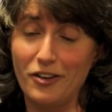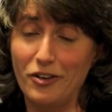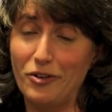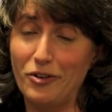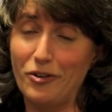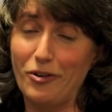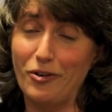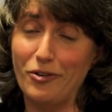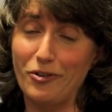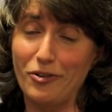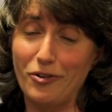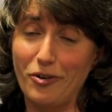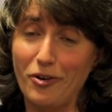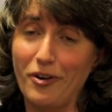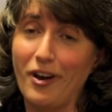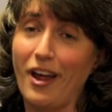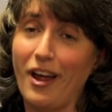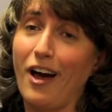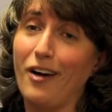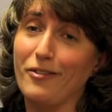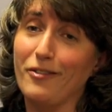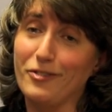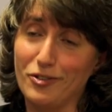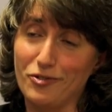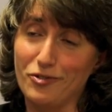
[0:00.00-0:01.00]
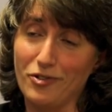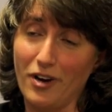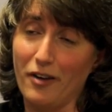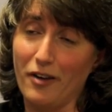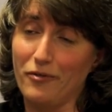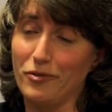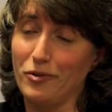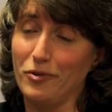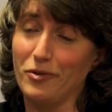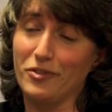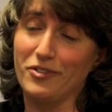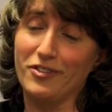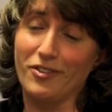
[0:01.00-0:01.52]
you don't have to
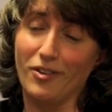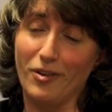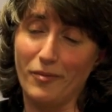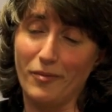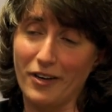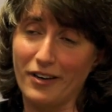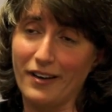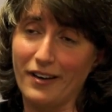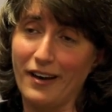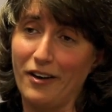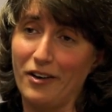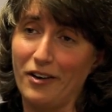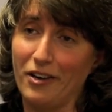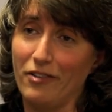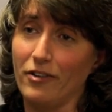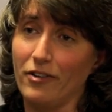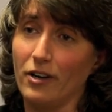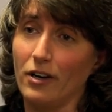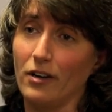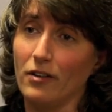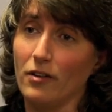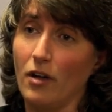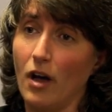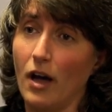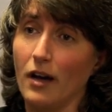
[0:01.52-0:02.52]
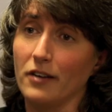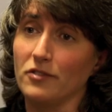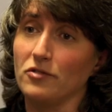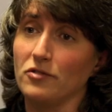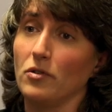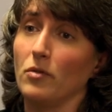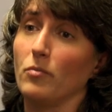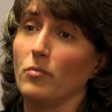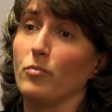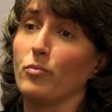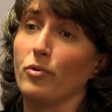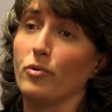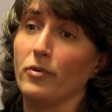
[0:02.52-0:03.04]
drive through Tillamook County very long
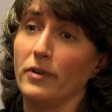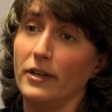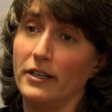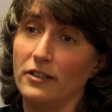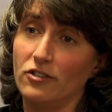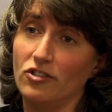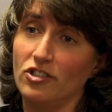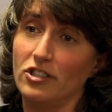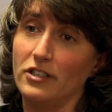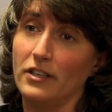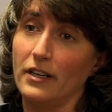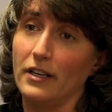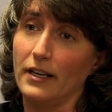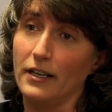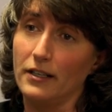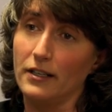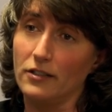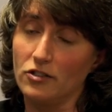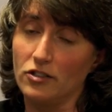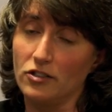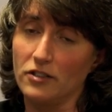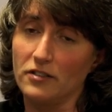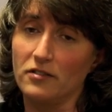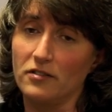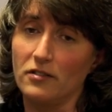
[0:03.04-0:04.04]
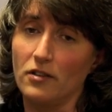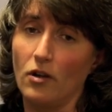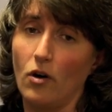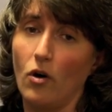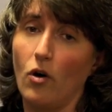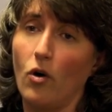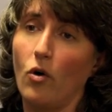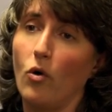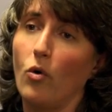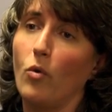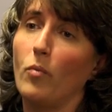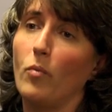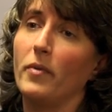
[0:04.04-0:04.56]
to appreciate just the
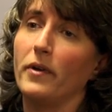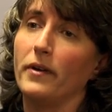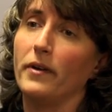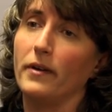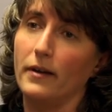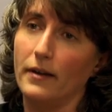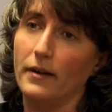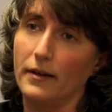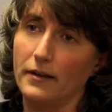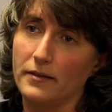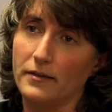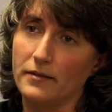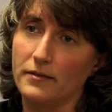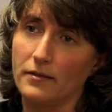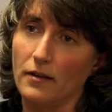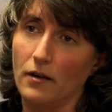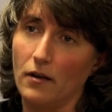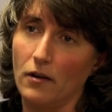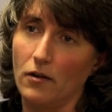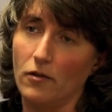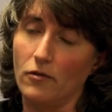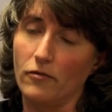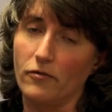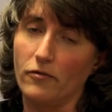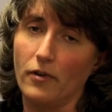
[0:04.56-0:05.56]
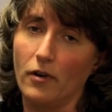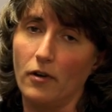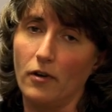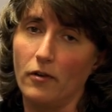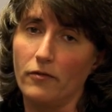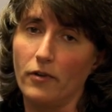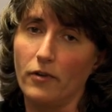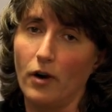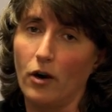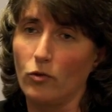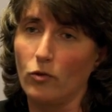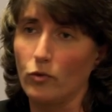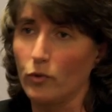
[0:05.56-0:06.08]
openness of
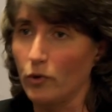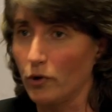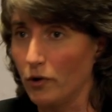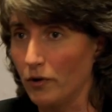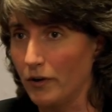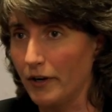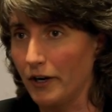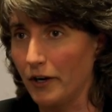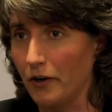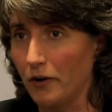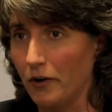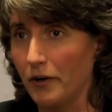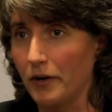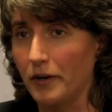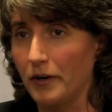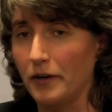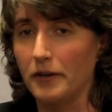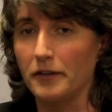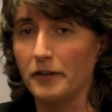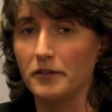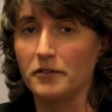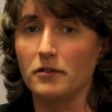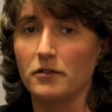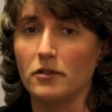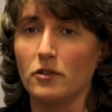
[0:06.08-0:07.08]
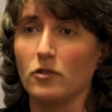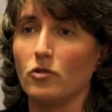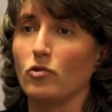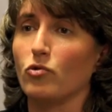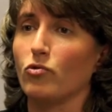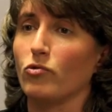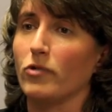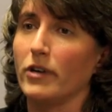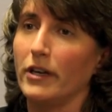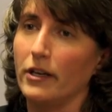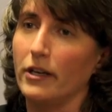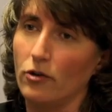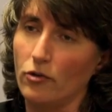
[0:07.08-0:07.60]
our rural areas, the
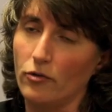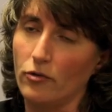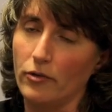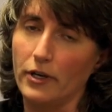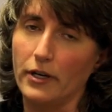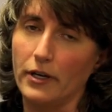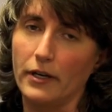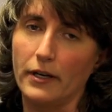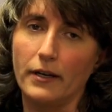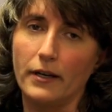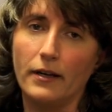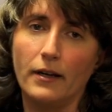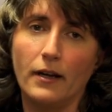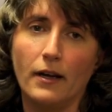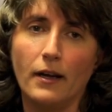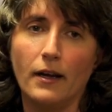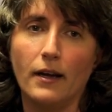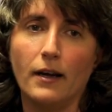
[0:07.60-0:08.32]
greenery,